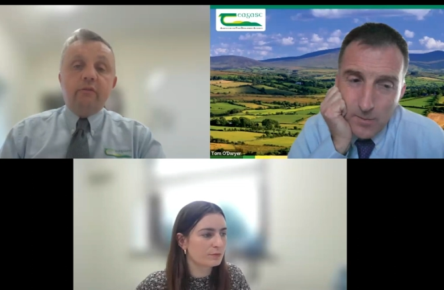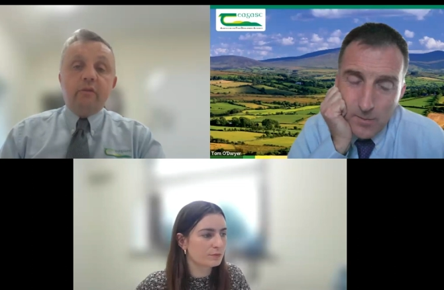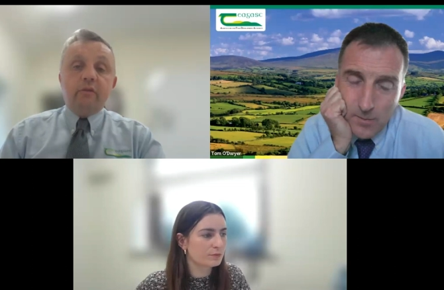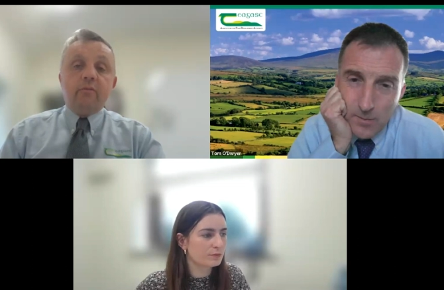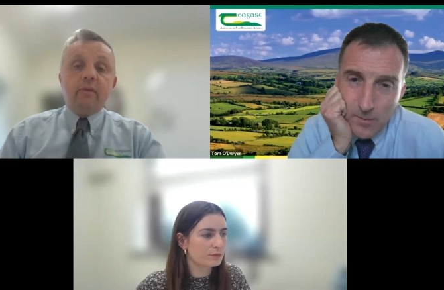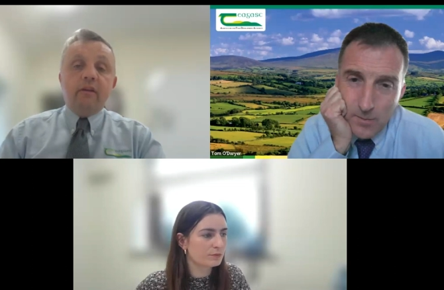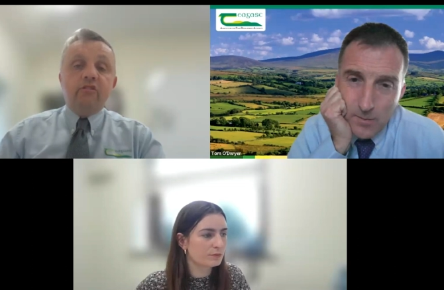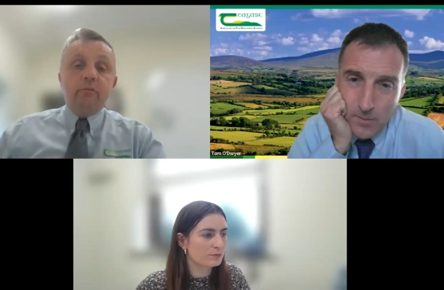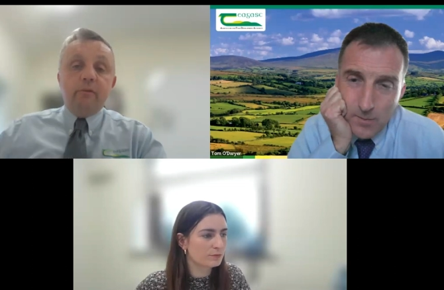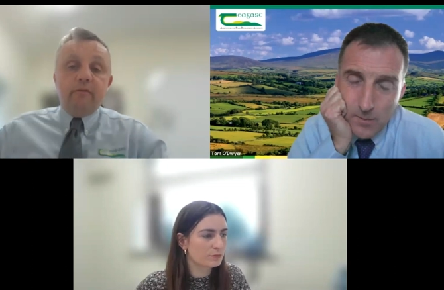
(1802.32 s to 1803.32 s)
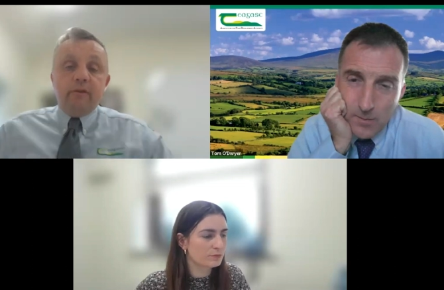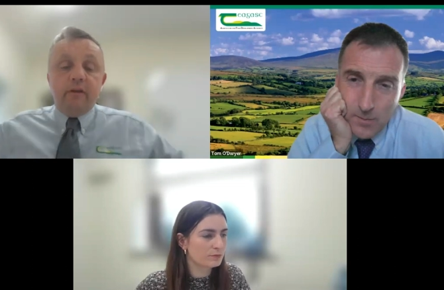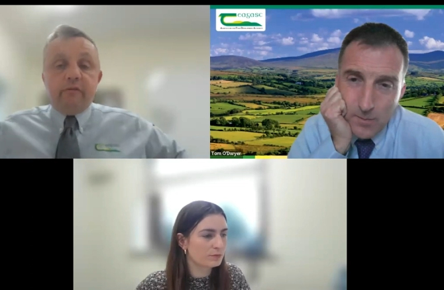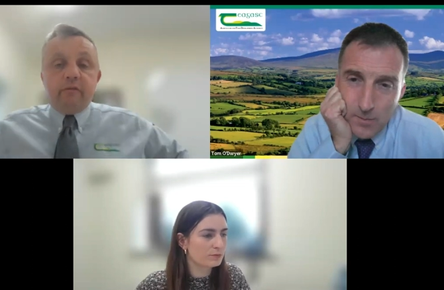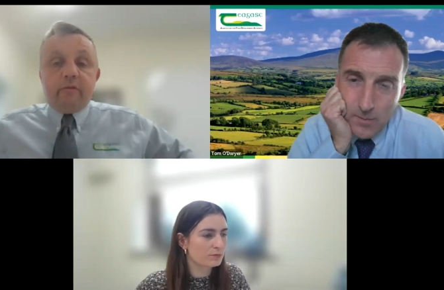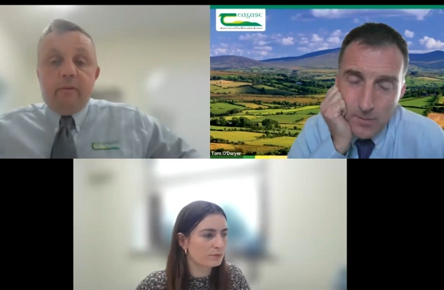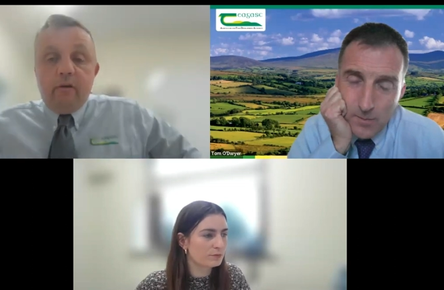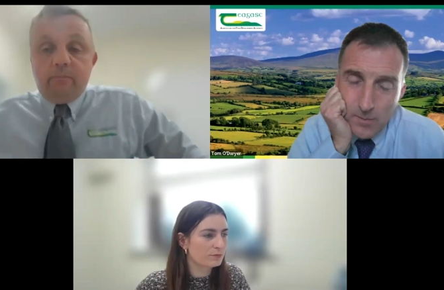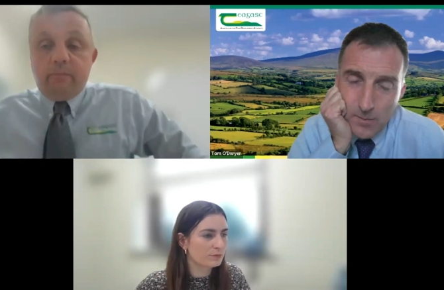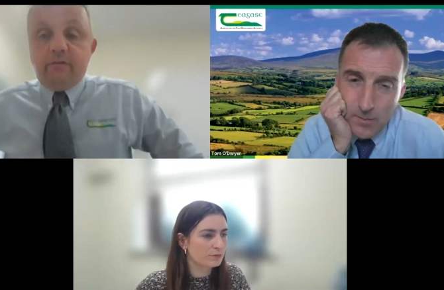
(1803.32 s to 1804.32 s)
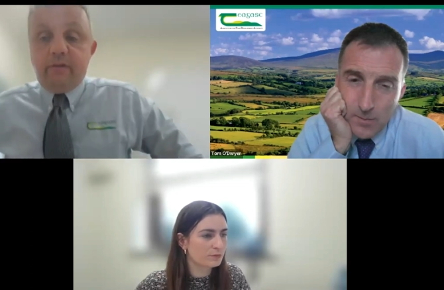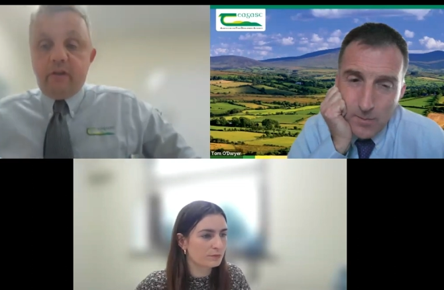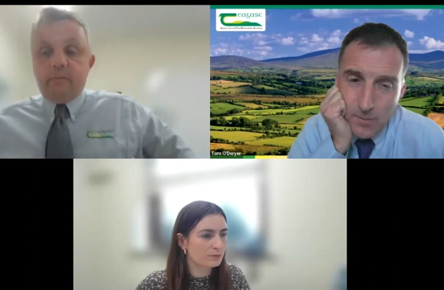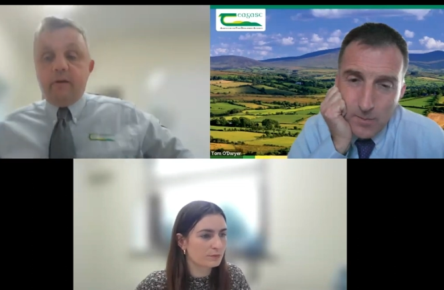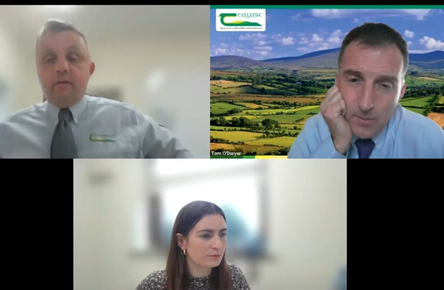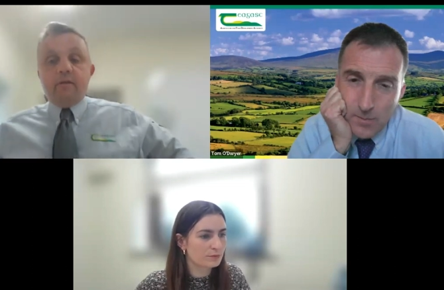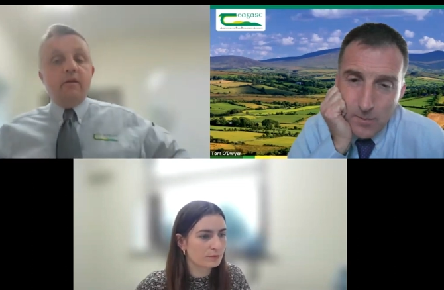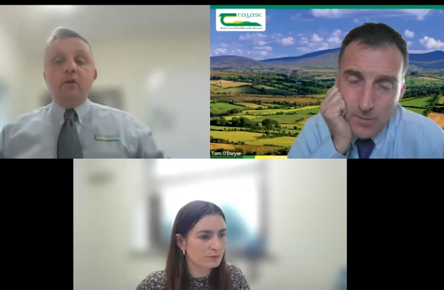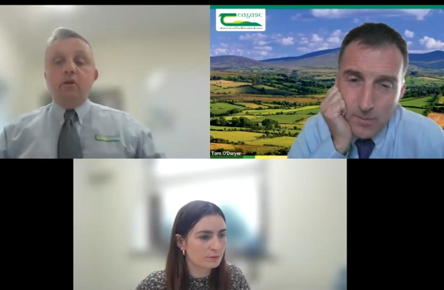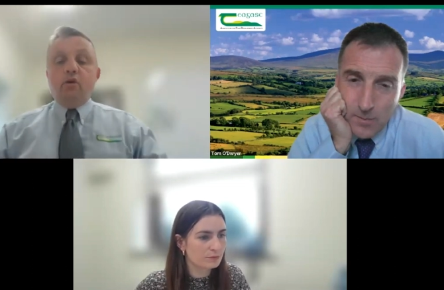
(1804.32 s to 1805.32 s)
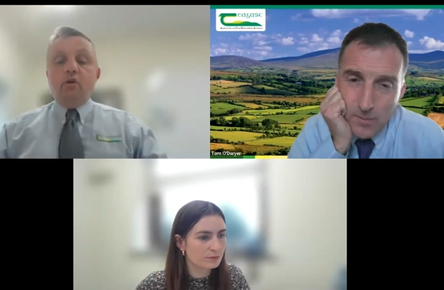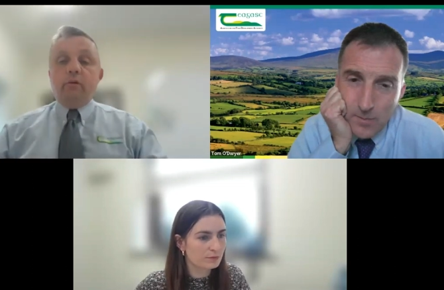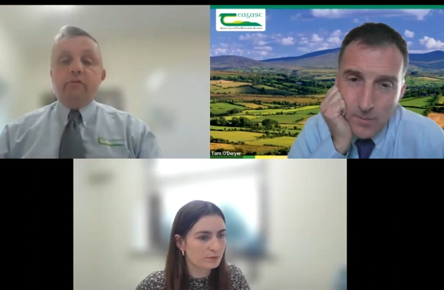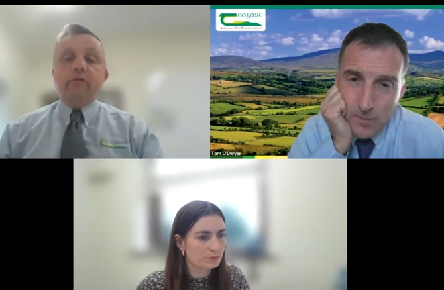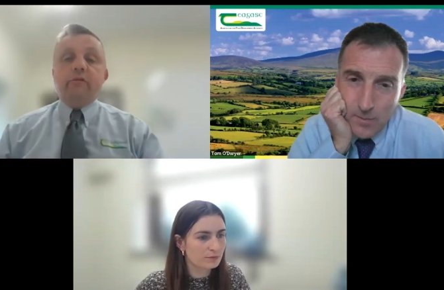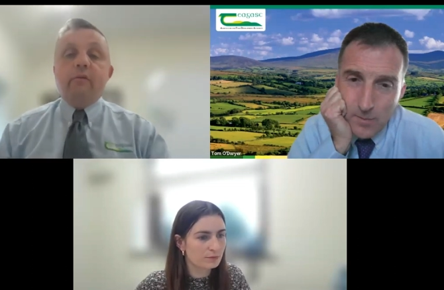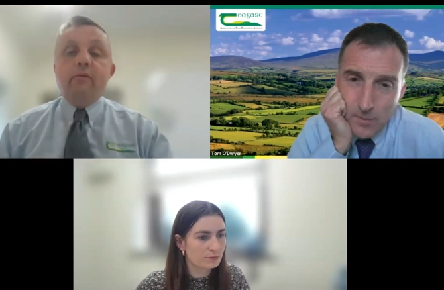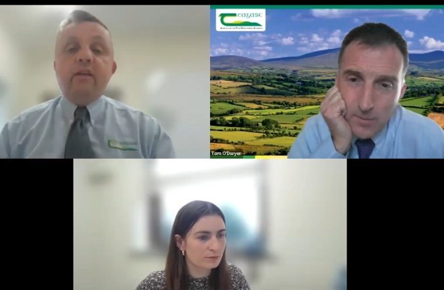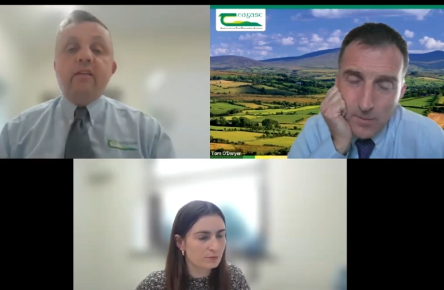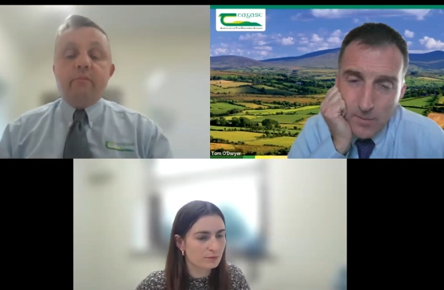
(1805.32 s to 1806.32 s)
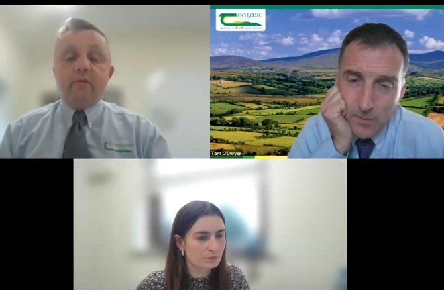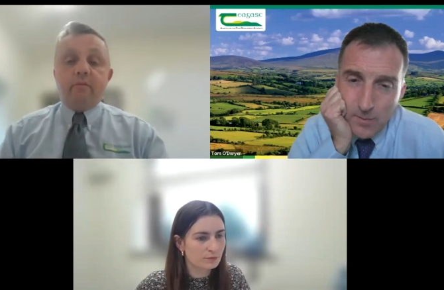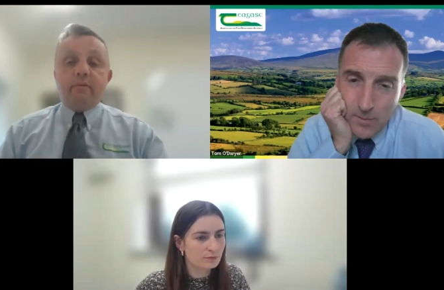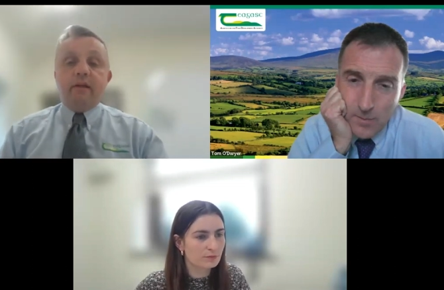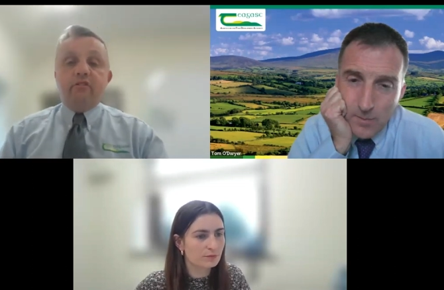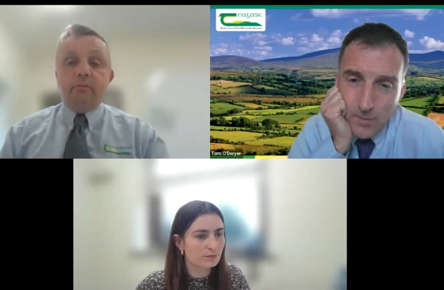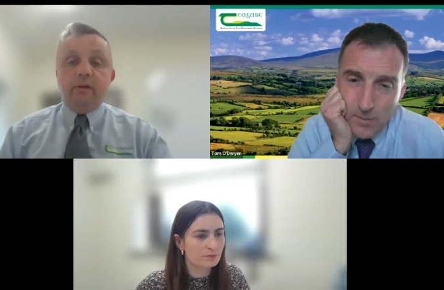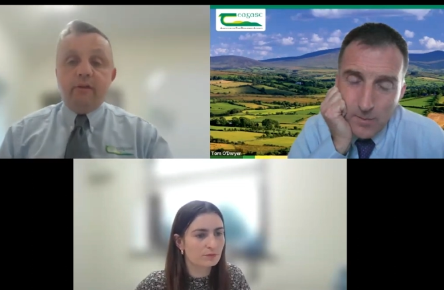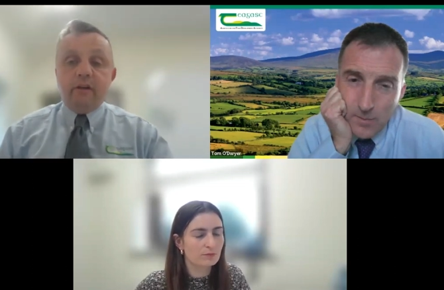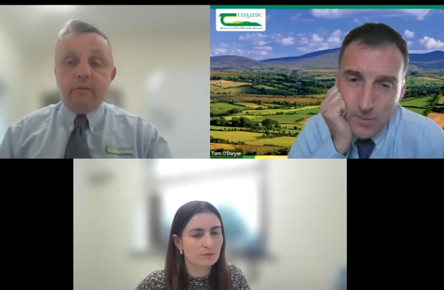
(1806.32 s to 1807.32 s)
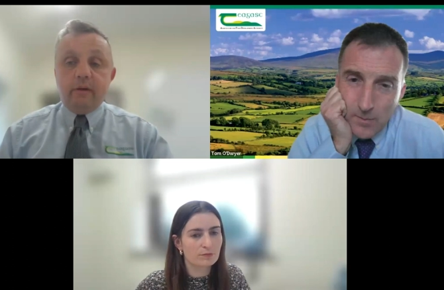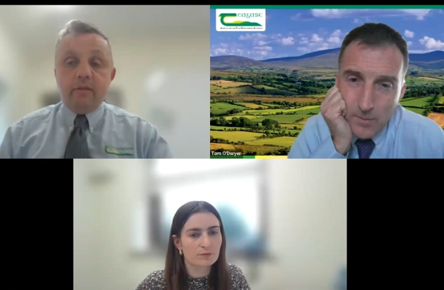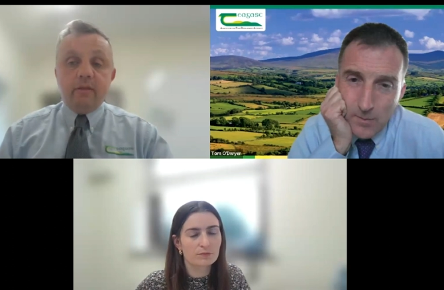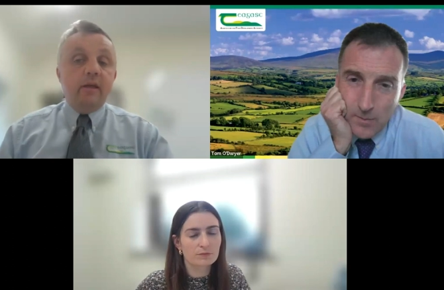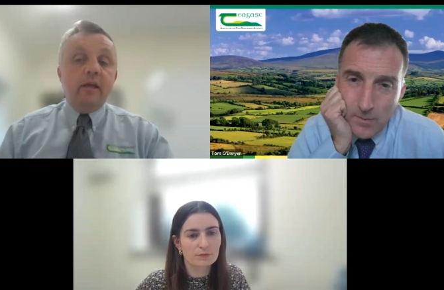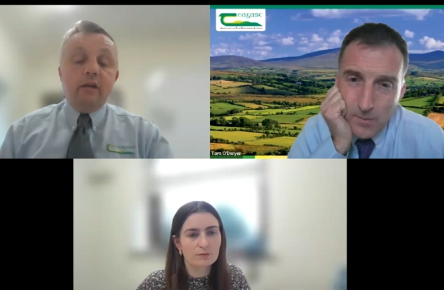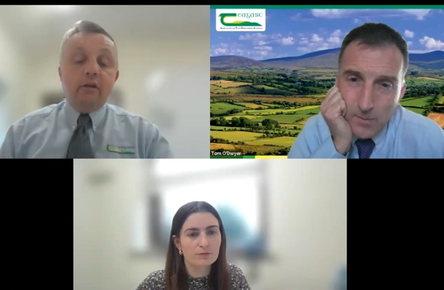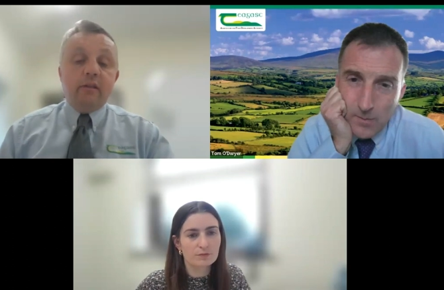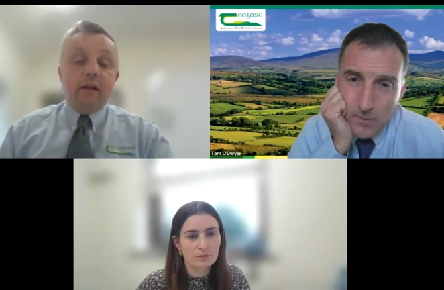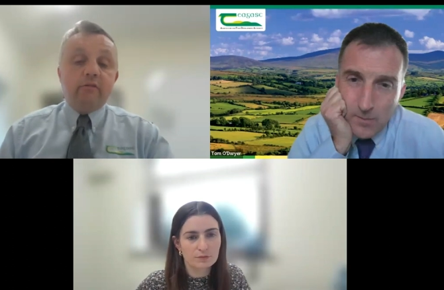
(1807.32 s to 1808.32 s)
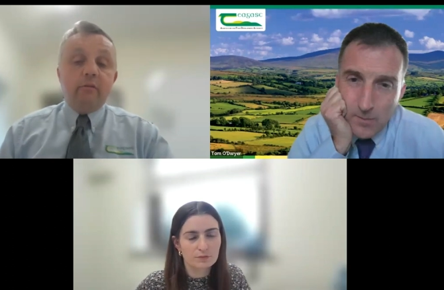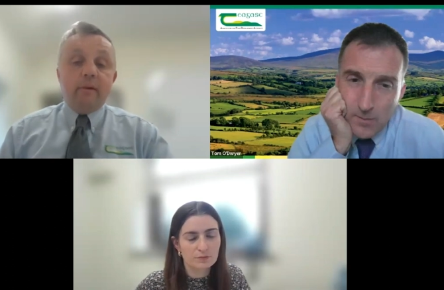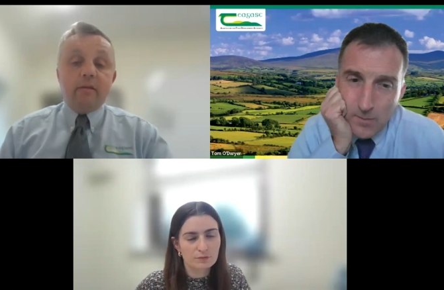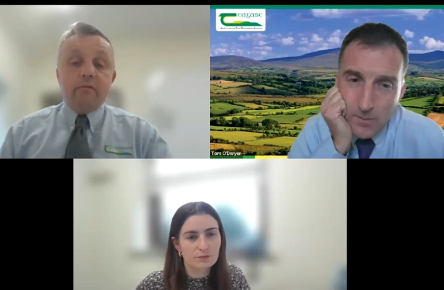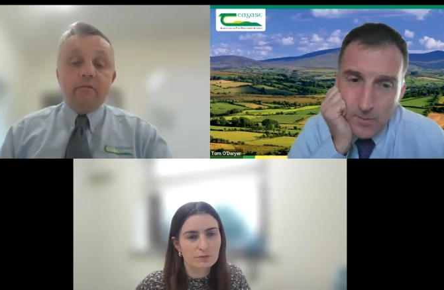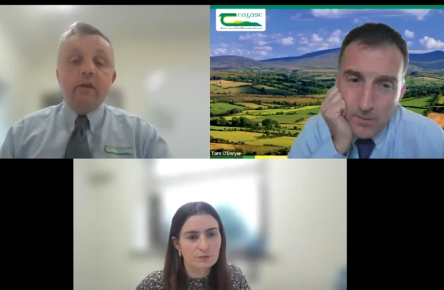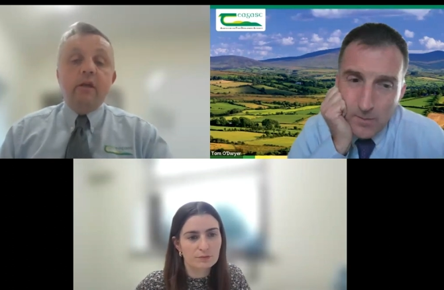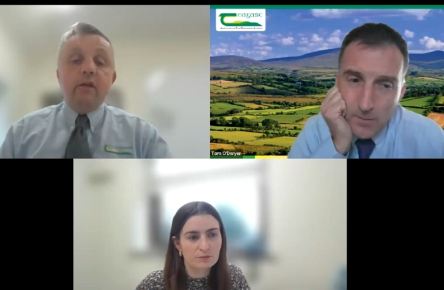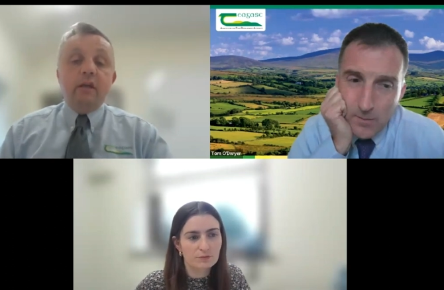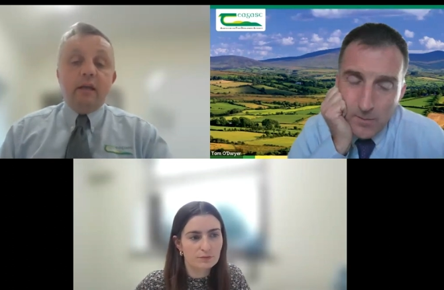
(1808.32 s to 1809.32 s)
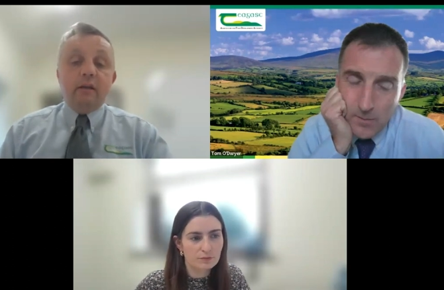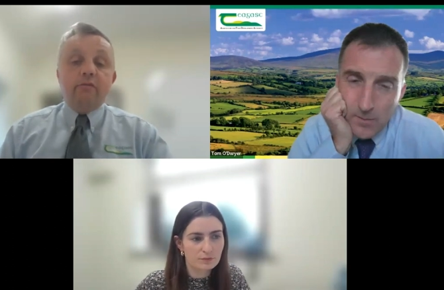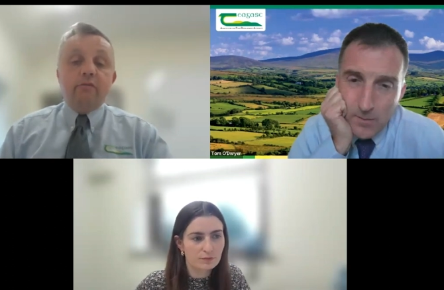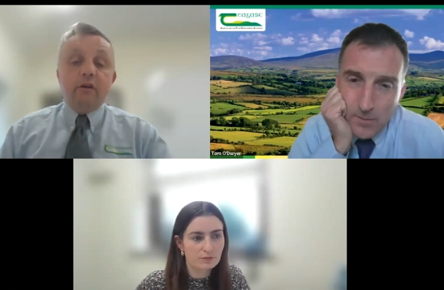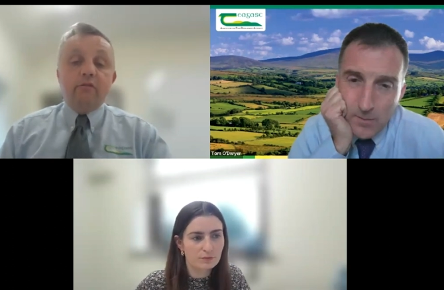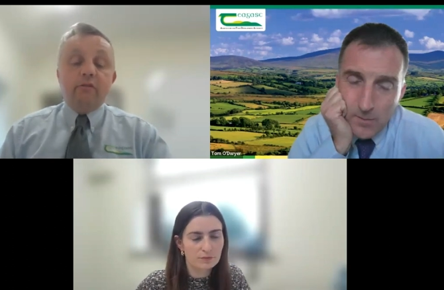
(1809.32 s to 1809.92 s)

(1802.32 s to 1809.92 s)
Speaker 1: if there's a substantial beef, if there's a small beef enterprise, no, but if it's a reasonably substantial beef enterprise, it doesn't have to be massive. You'll get a figure